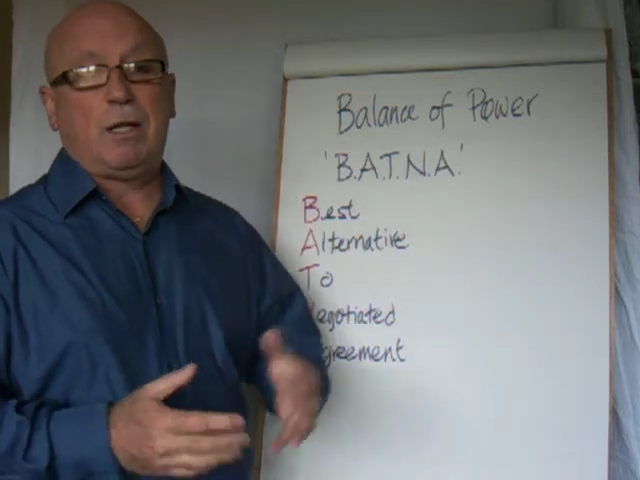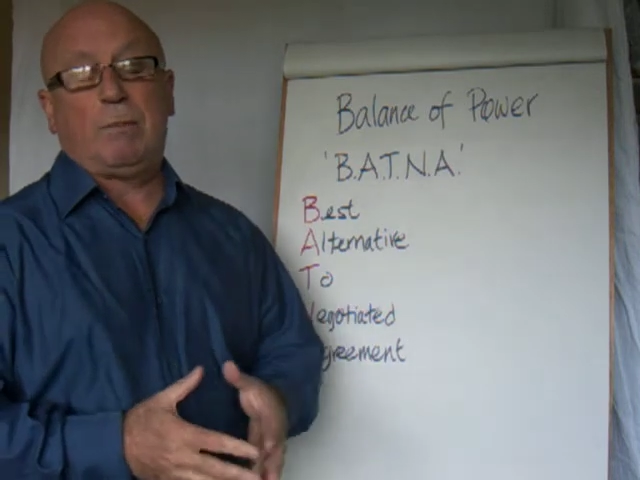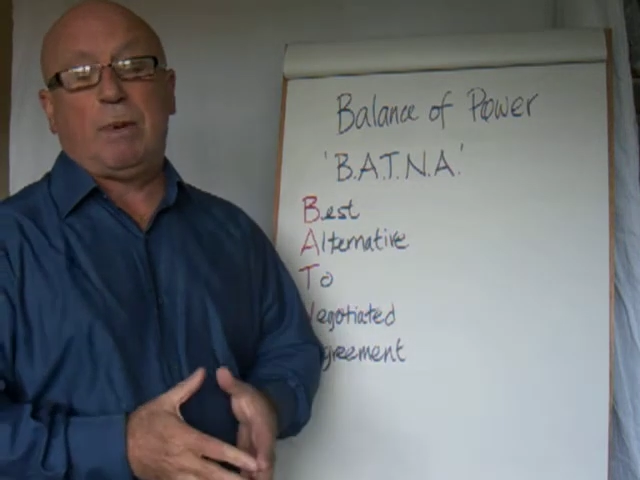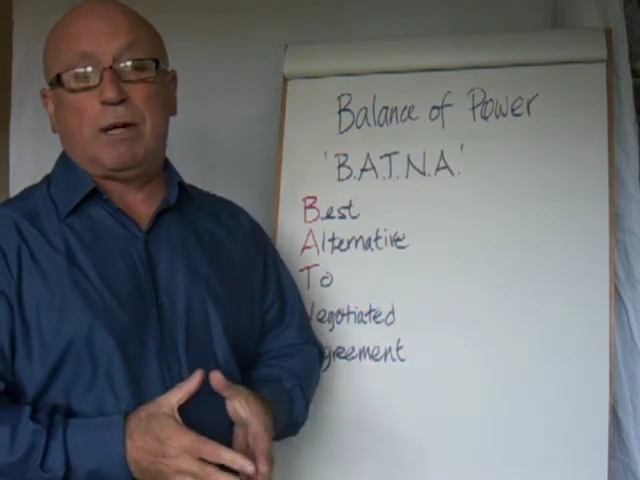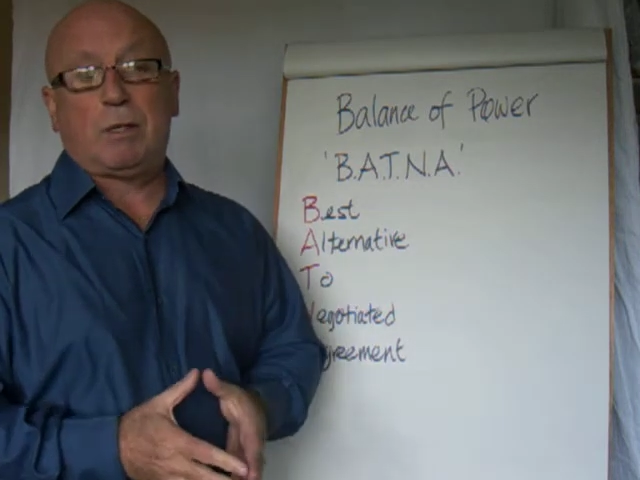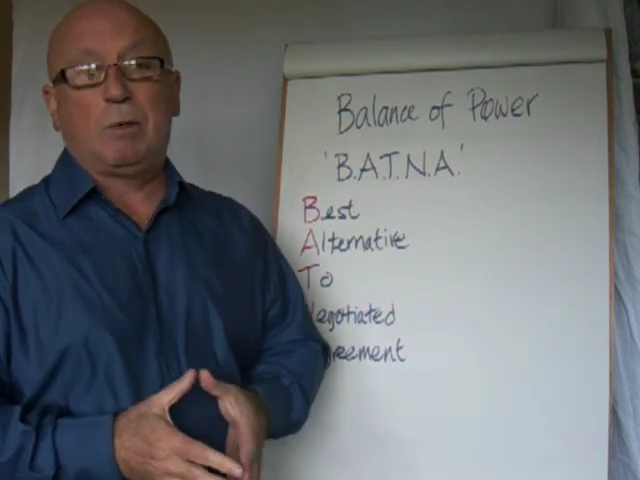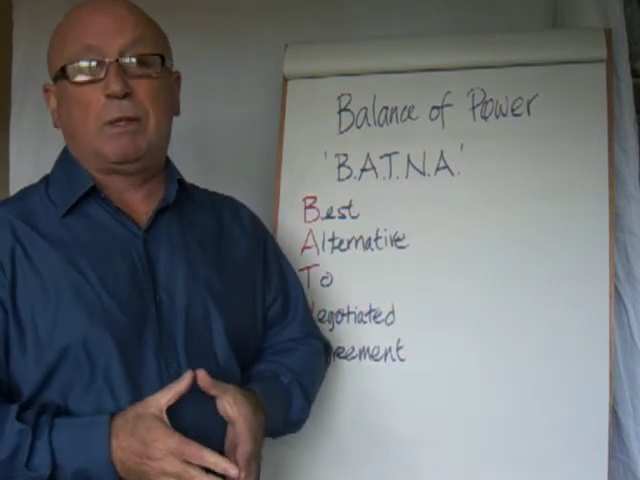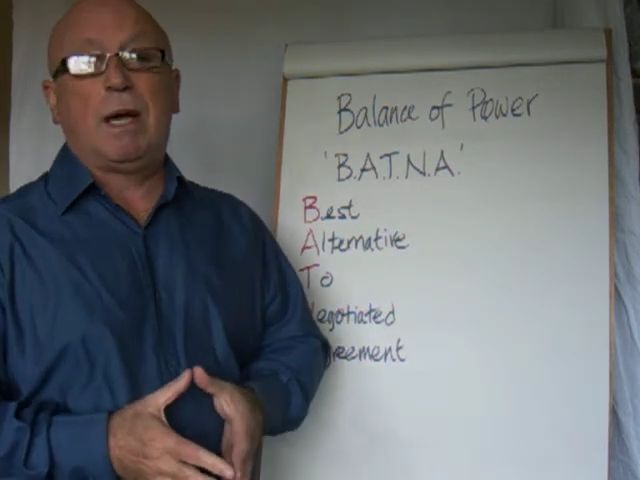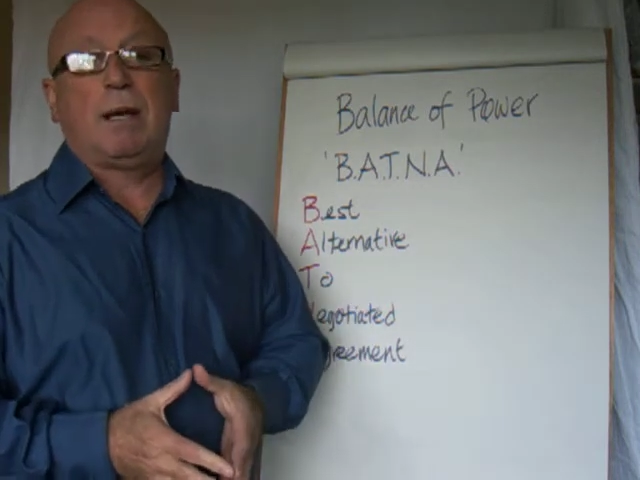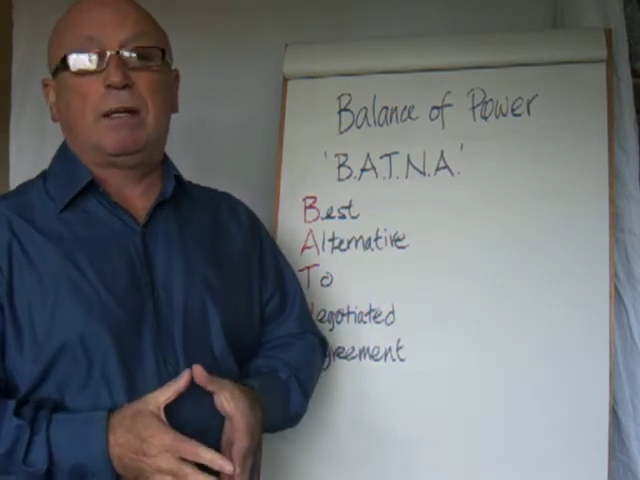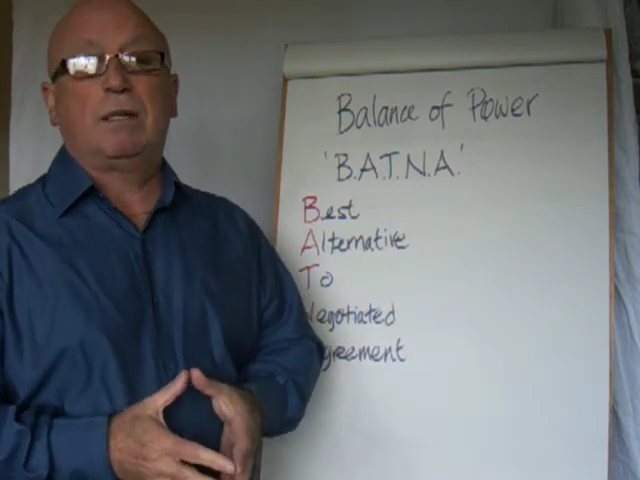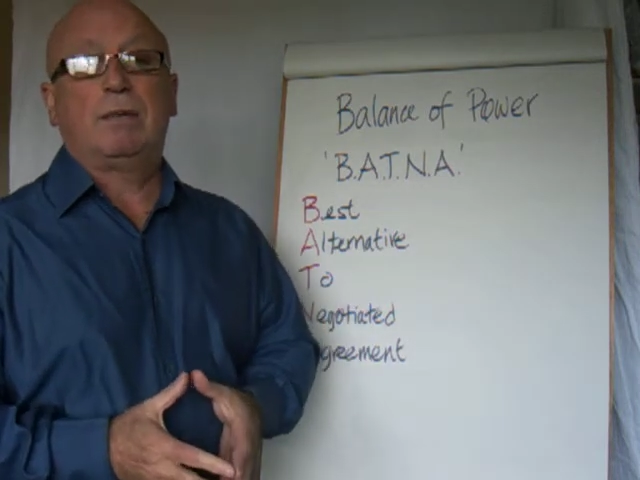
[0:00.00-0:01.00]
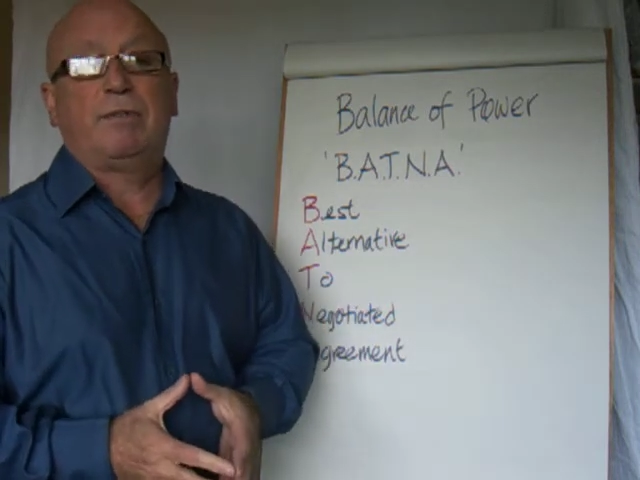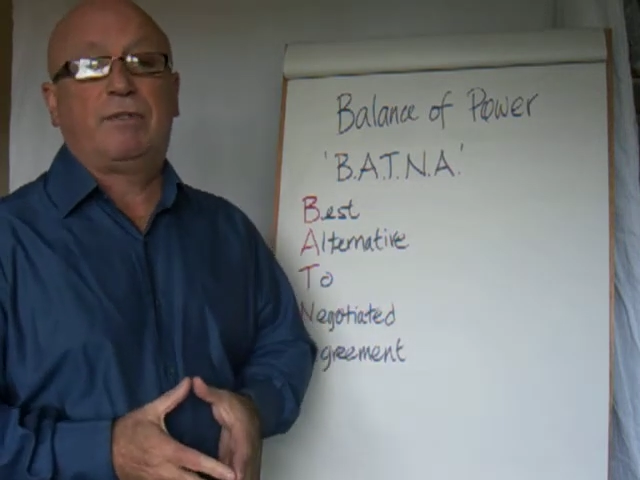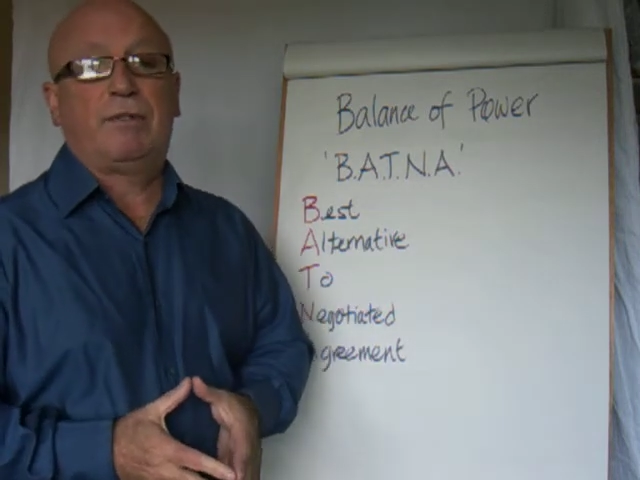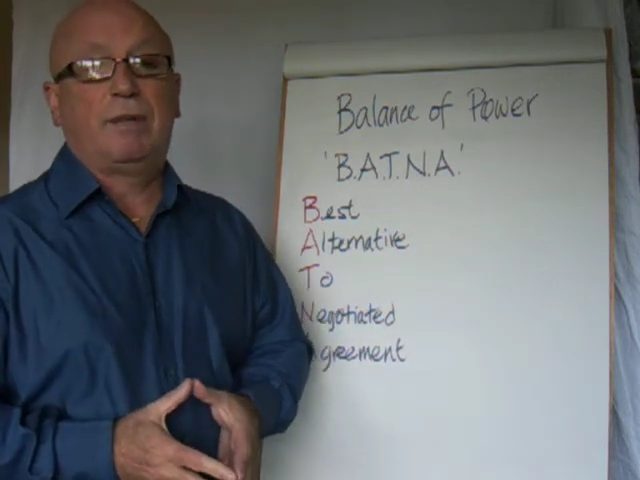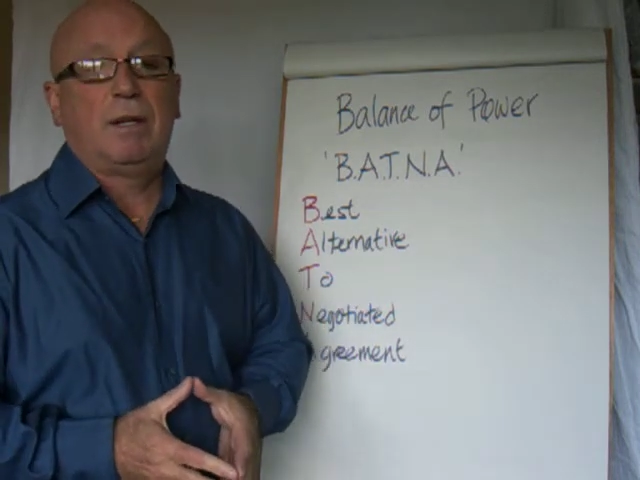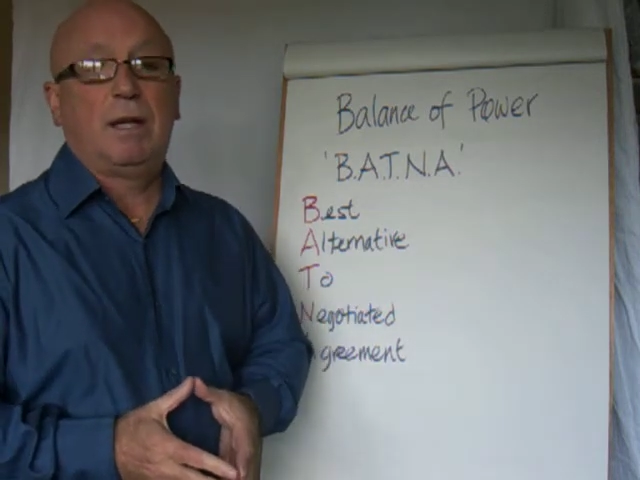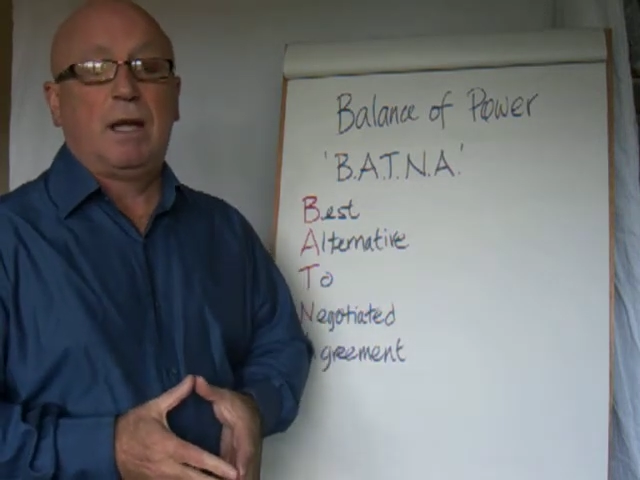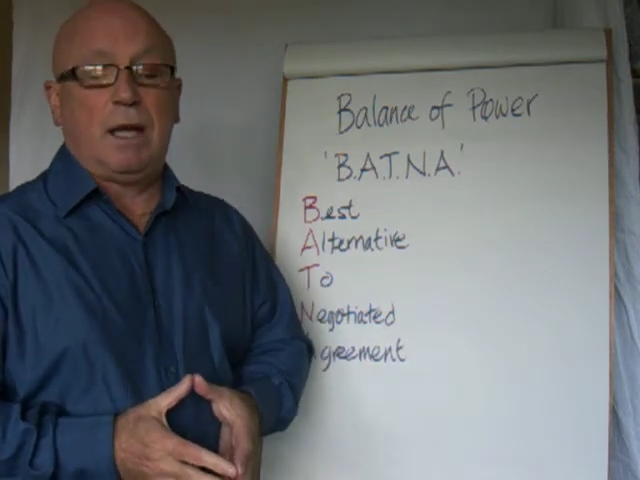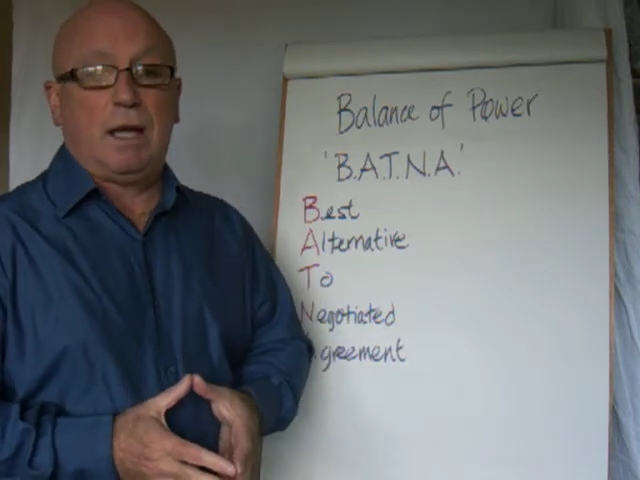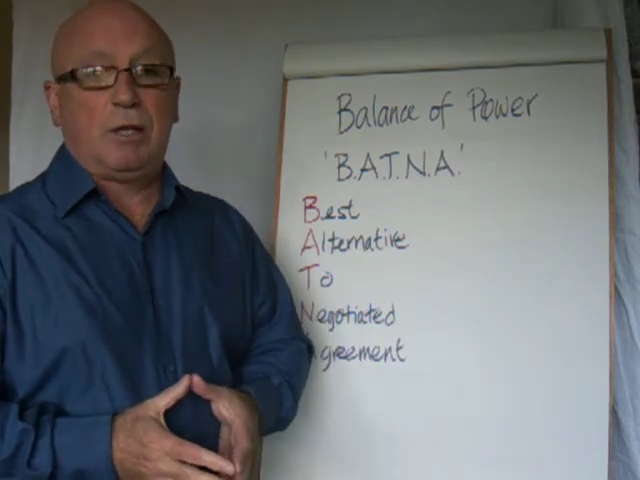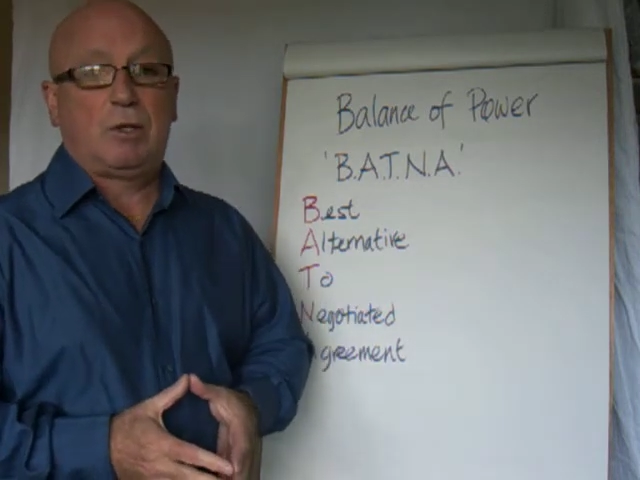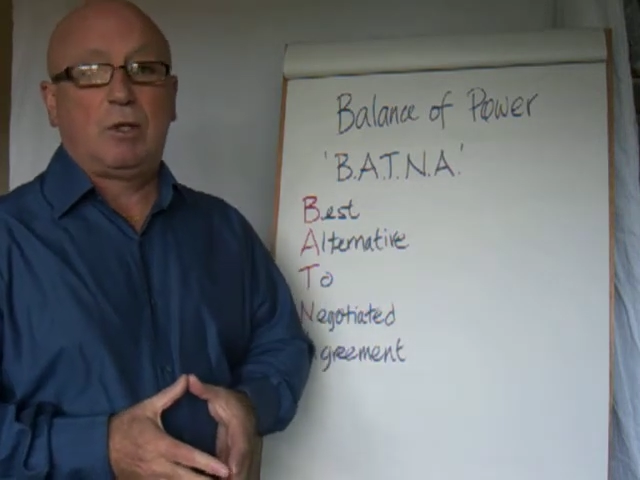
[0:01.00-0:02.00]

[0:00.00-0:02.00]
Your best alternative is